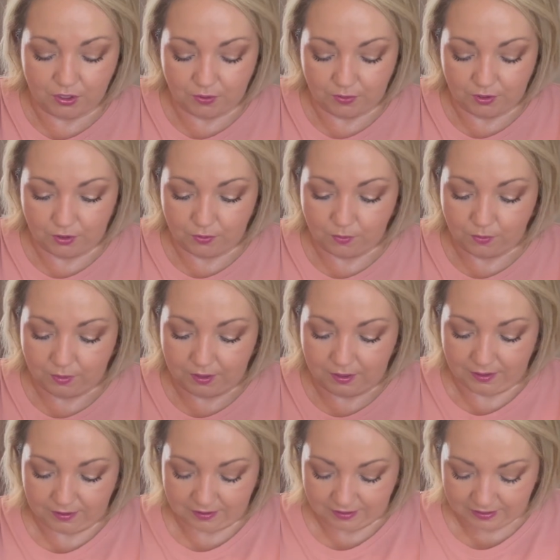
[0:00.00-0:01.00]
you,
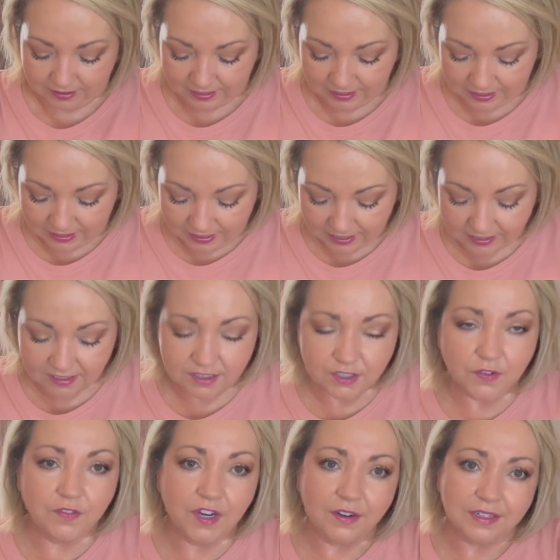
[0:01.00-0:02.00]
and it's a
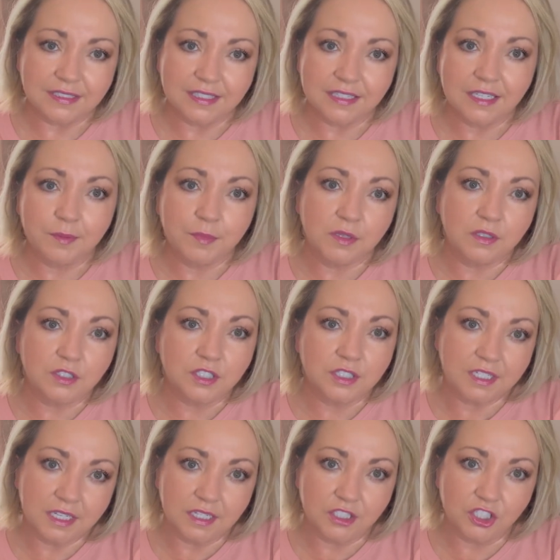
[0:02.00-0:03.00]
very similar
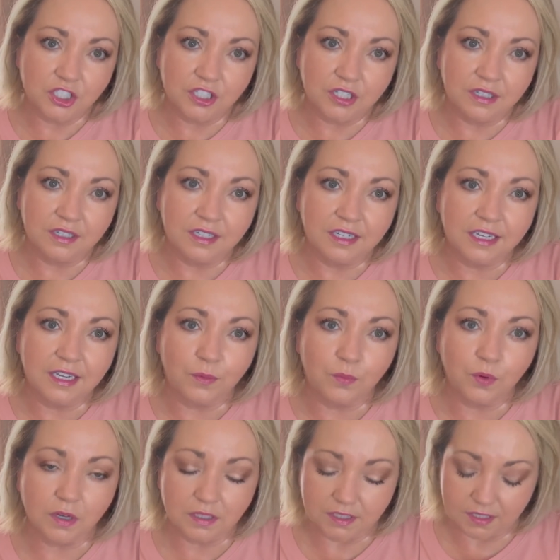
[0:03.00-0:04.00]
stitch. It
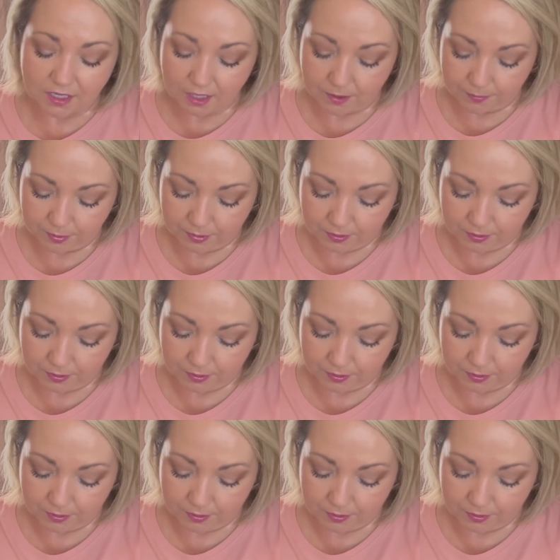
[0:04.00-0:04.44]
works up,